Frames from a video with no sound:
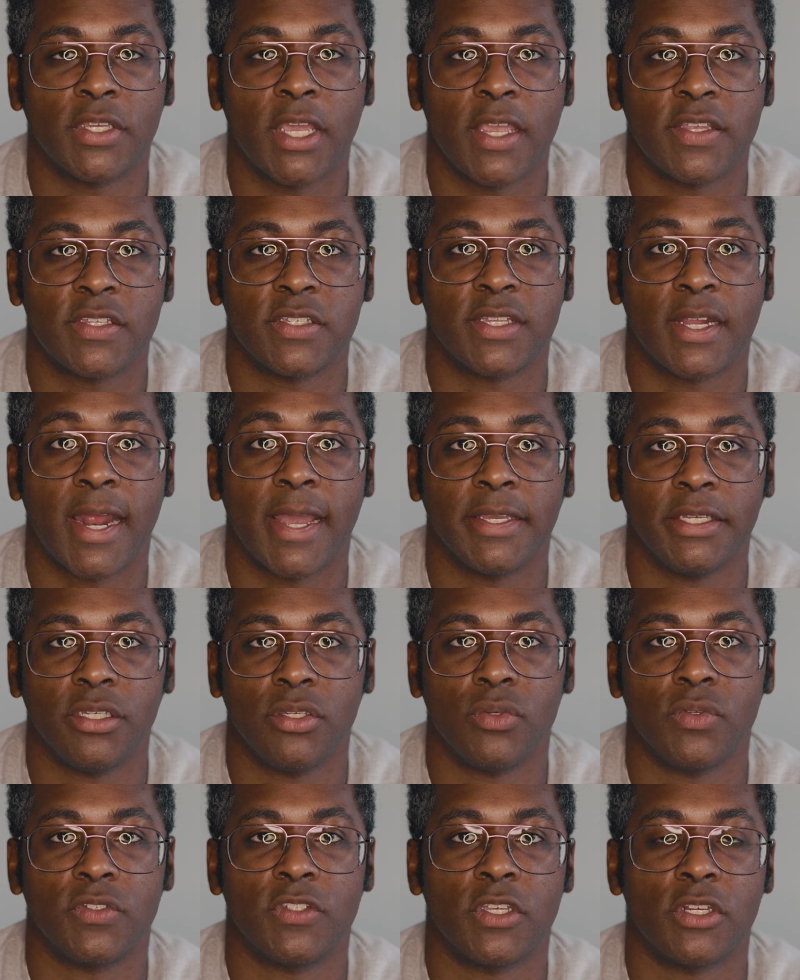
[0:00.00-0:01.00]
cases that I
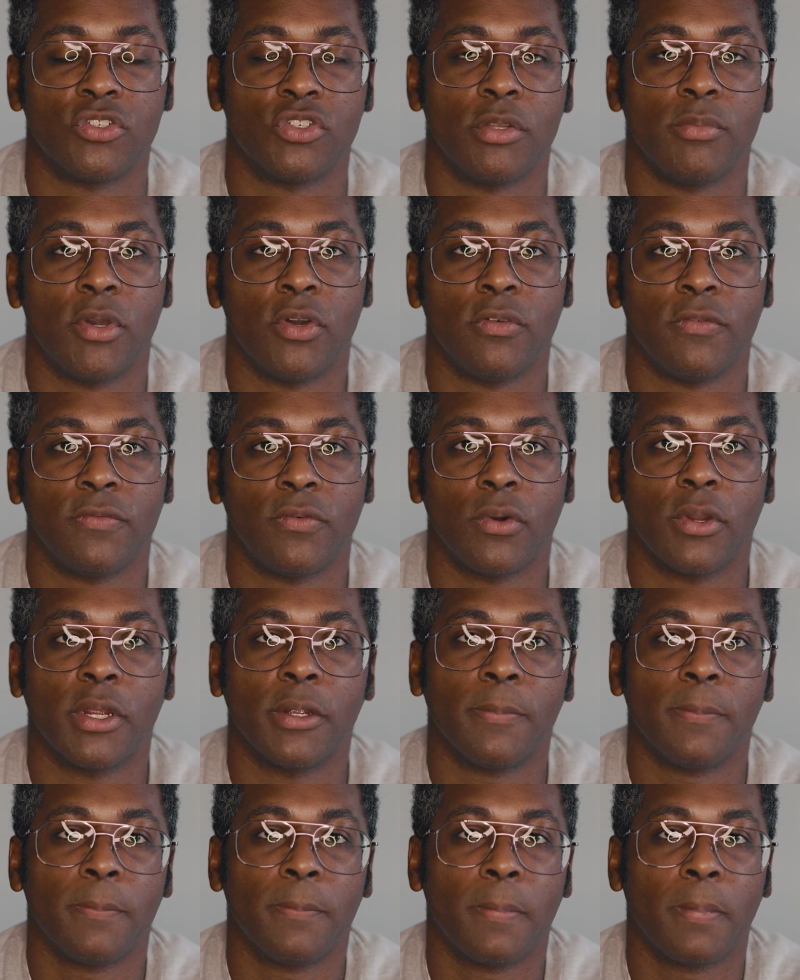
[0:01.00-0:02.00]
use Sentry Mode
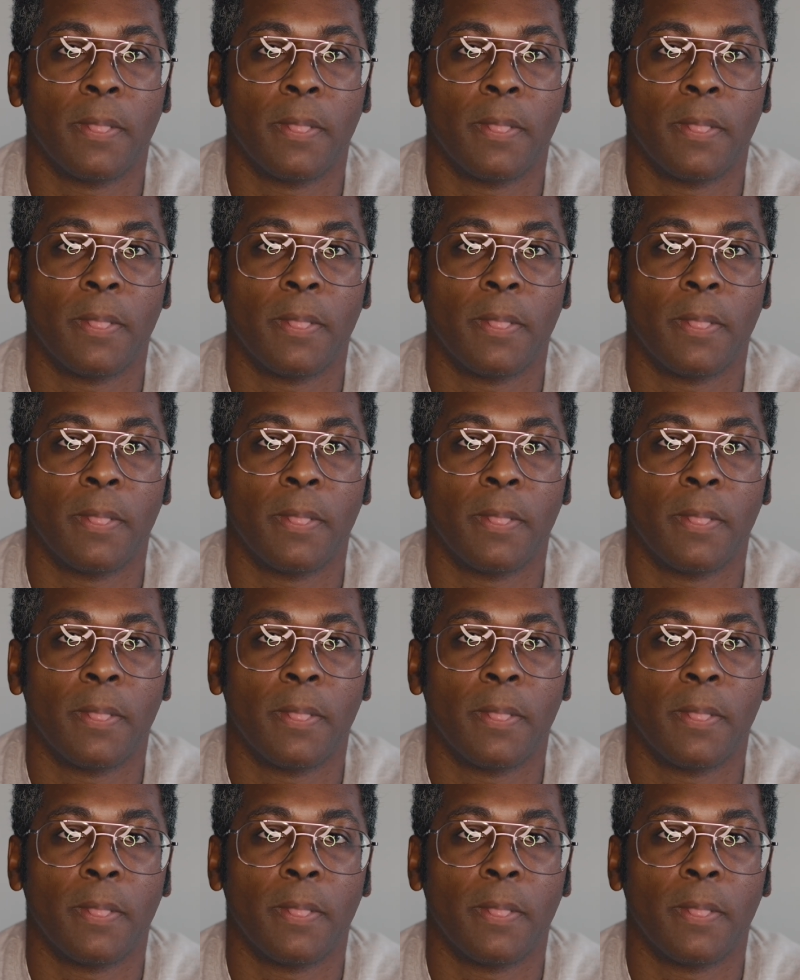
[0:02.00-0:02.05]
for.